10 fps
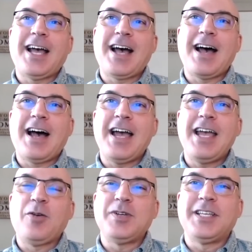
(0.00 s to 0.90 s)
I
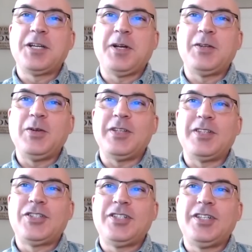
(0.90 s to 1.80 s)
always think about too
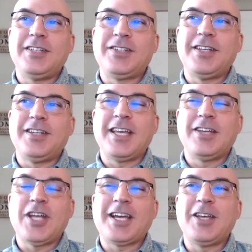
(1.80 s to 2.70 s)
is again,
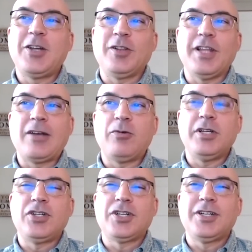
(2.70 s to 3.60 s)
checking your
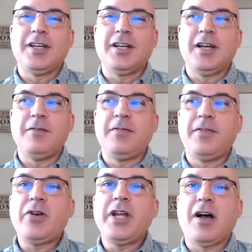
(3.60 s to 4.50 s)
language.
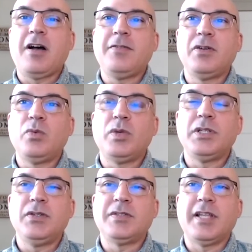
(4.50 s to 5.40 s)
Very often we'll
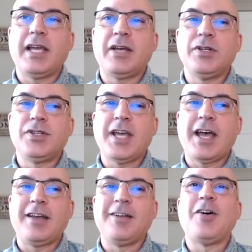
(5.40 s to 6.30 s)
use language
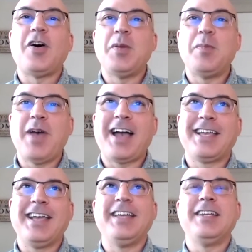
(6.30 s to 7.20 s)
that on the back
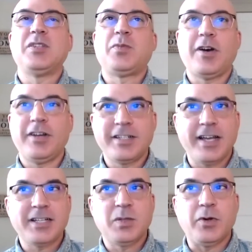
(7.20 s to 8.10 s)
end, as product
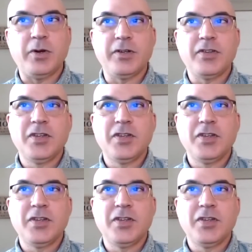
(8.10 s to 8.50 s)
experts,